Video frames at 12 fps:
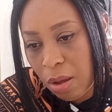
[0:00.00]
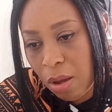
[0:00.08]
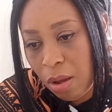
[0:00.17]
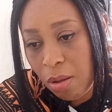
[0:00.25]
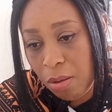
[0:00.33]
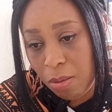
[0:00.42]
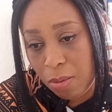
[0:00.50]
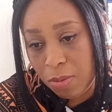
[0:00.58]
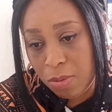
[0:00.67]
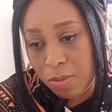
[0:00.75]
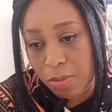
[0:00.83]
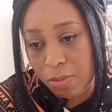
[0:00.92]

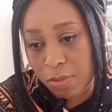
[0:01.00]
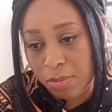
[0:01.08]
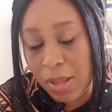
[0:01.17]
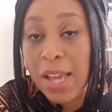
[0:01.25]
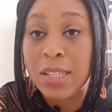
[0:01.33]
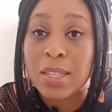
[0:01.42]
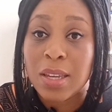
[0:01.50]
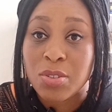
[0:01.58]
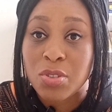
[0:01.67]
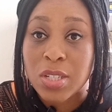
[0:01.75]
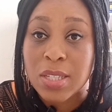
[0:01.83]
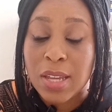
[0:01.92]
Oh, that's
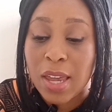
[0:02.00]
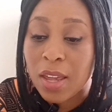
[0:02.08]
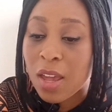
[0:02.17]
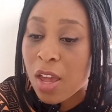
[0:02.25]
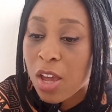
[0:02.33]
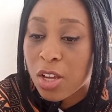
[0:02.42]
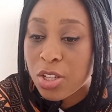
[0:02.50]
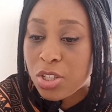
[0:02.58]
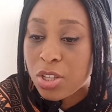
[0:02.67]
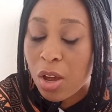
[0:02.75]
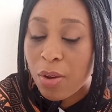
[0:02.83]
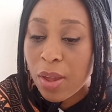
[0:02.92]
interesting.
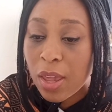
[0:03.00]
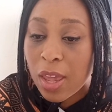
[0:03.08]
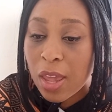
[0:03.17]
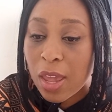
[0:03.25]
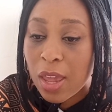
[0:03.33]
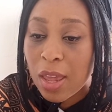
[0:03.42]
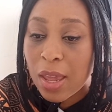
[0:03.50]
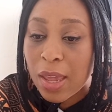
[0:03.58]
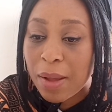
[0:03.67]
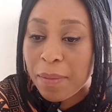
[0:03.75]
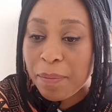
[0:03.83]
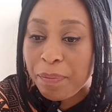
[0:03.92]
So
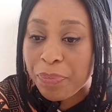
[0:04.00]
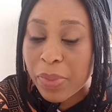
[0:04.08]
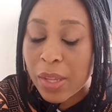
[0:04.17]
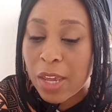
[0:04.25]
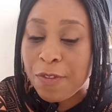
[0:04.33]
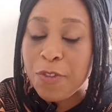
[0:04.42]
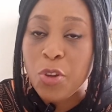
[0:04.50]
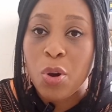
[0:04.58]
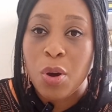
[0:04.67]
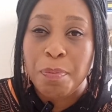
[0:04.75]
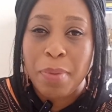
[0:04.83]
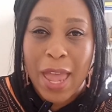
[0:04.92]
if
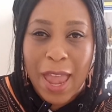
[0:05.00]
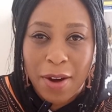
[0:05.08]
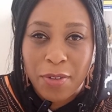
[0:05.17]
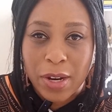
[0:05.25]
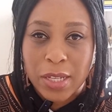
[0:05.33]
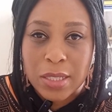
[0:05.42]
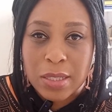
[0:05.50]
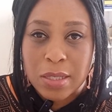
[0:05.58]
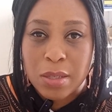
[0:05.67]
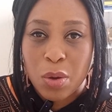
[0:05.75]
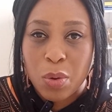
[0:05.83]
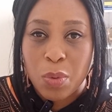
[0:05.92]
your
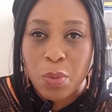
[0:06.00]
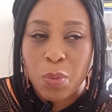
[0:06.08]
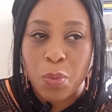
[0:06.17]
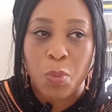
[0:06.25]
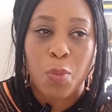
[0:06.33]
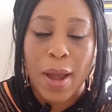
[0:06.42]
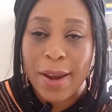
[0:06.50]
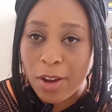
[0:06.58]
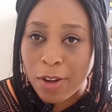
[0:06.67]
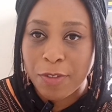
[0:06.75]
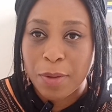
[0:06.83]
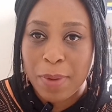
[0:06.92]
parents,
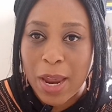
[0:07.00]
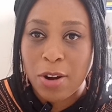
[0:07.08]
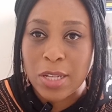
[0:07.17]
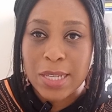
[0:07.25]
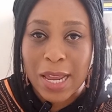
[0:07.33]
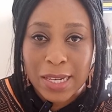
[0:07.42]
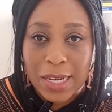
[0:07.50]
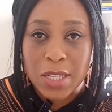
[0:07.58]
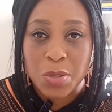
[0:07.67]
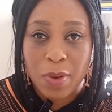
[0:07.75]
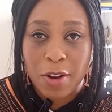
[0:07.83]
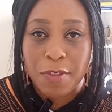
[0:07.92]
at
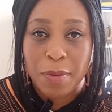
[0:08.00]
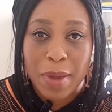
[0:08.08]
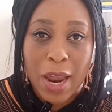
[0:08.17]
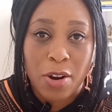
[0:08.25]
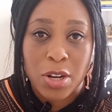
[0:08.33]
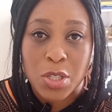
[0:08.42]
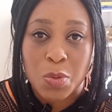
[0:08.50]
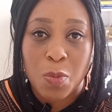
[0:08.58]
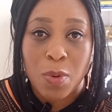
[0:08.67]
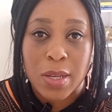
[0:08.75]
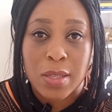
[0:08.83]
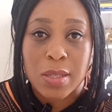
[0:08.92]
least one of your parents
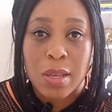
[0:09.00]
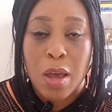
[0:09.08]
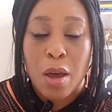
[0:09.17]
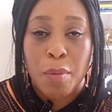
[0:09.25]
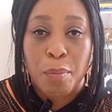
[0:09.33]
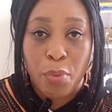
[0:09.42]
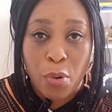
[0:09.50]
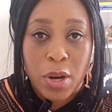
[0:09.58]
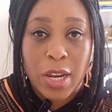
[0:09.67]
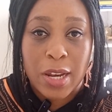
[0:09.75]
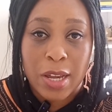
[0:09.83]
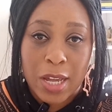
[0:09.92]
was
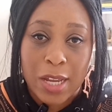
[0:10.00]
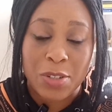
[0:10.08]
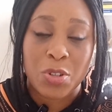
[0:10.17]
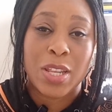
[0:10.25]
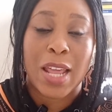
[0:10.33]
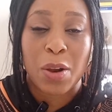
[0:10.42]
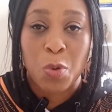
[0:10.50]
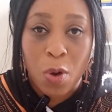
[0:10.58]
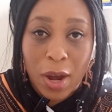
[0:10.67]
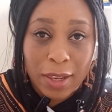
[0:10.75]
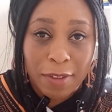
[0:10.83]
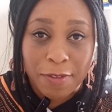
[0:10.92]
born in a country that
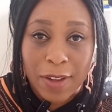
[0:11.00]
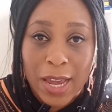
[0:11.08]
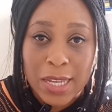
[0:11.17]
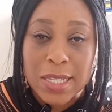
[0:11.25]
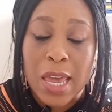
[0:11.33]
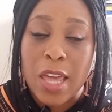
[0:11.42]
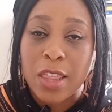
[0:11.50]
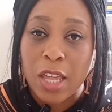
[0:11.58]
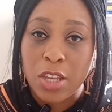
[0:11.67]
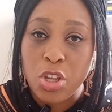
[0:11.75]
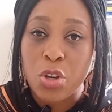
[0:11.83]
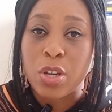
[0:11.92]
qualifies,
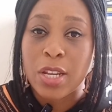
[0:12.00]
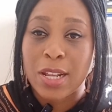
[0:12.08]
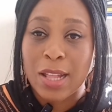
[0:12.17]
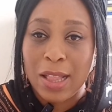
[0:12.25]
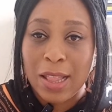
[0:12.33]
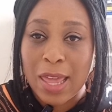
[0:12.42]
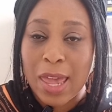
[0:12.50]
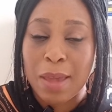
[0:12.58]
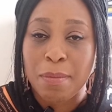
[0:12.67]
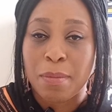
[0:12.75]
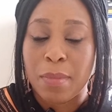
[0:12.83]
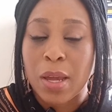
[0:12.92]
then you could
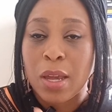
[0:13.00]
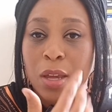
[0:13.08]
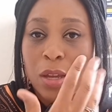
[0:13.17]
claim